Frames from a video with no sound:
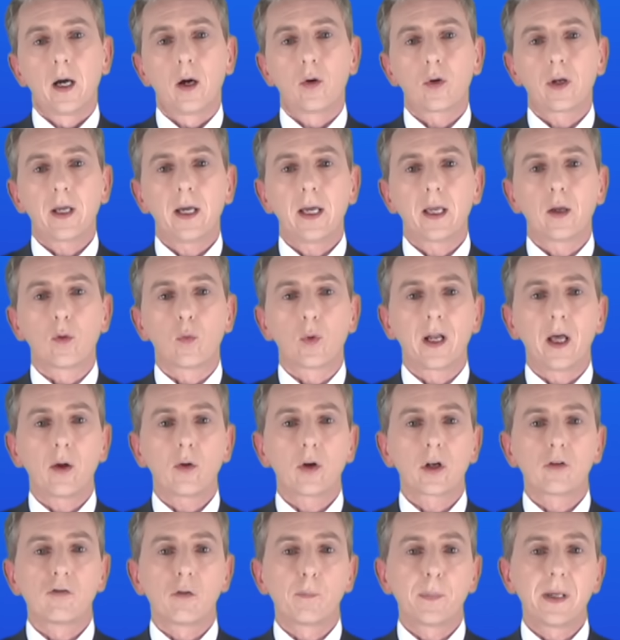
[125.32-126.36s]
Okay, we're now
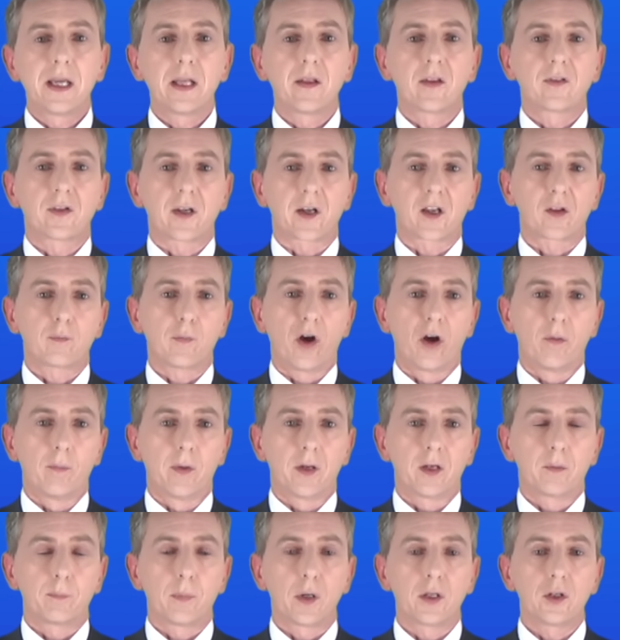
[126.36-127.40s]
going to repeat this
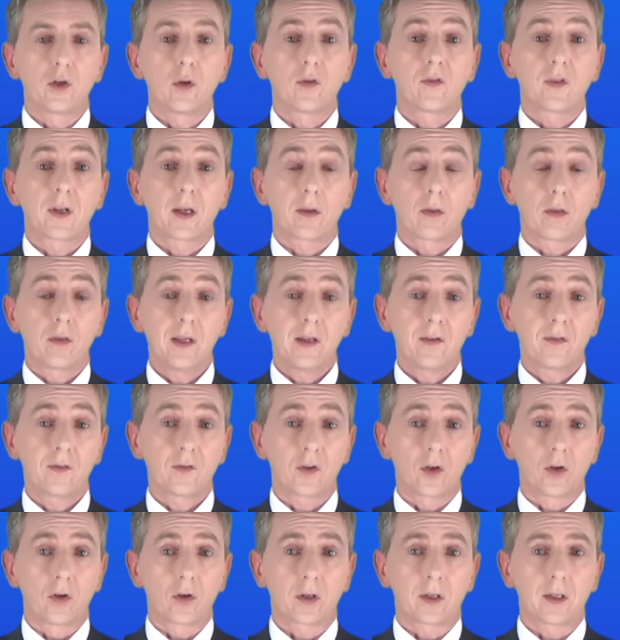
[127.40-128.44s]
experiment, but using this
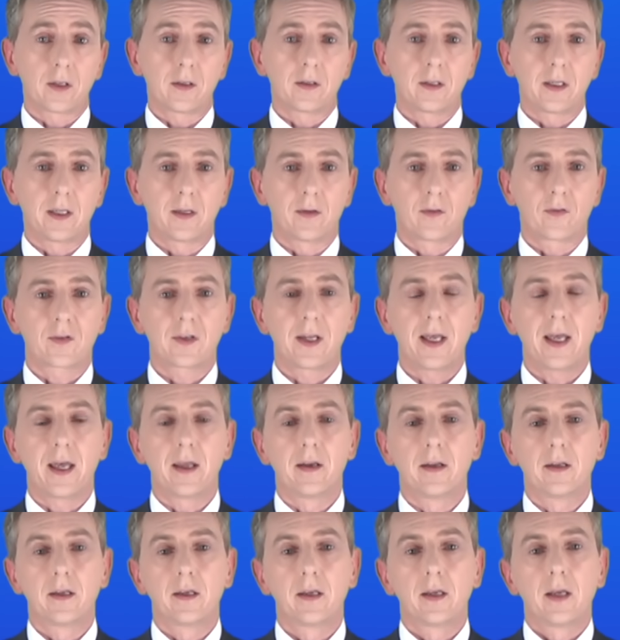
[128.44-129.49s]
circuit
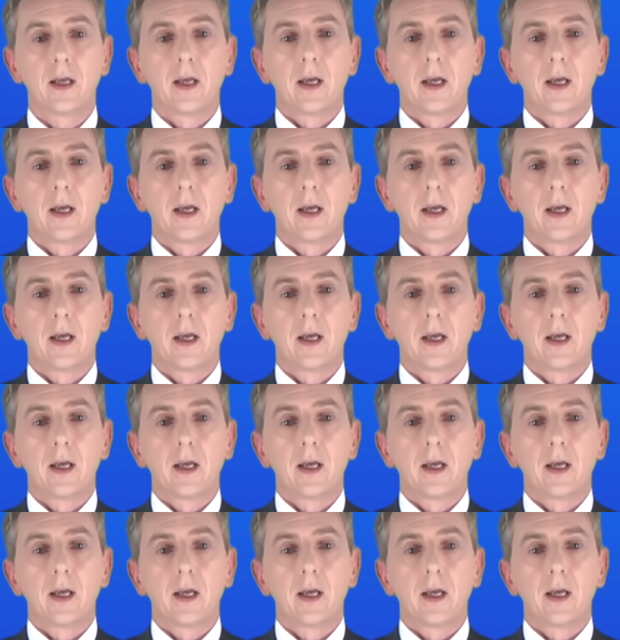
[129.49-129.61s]
instead.